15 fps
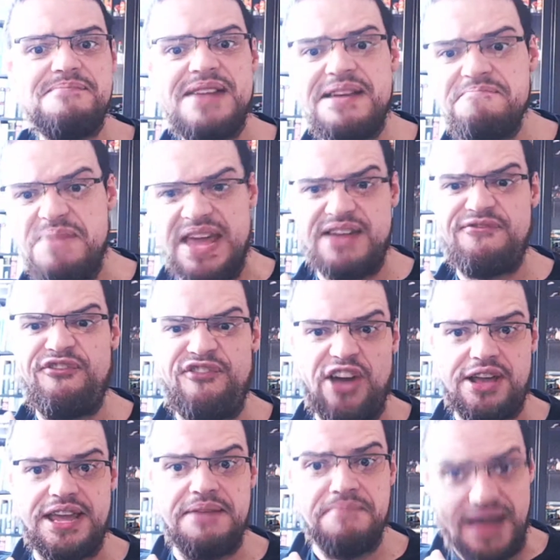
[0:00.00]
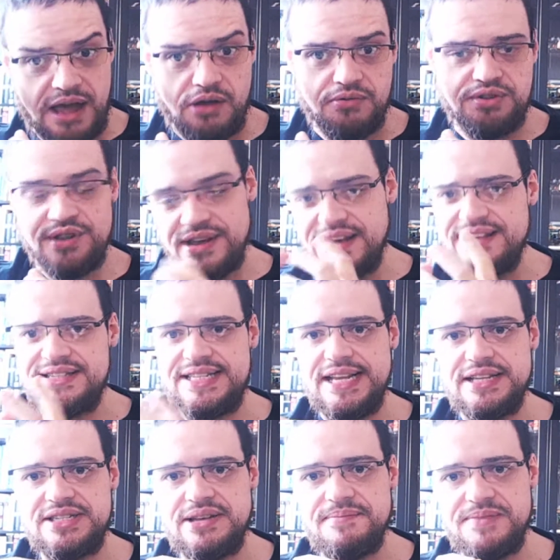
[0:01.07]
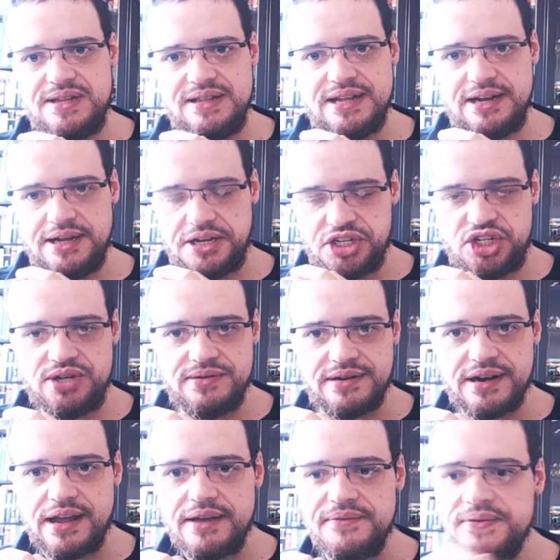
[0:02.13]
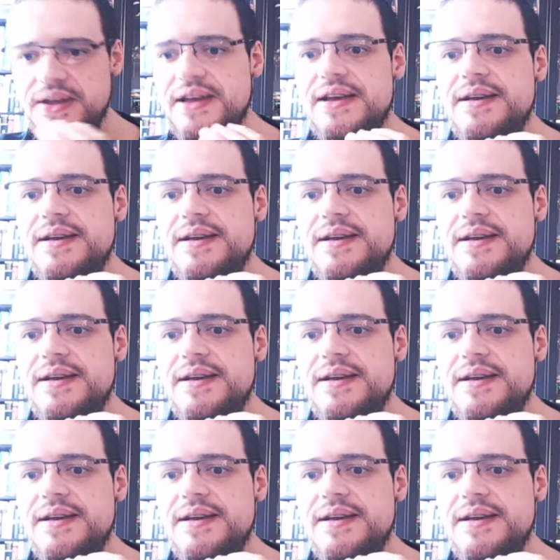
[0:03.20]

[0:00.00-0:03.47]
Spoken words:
my big fucking mouth and said something that I shouldn't have.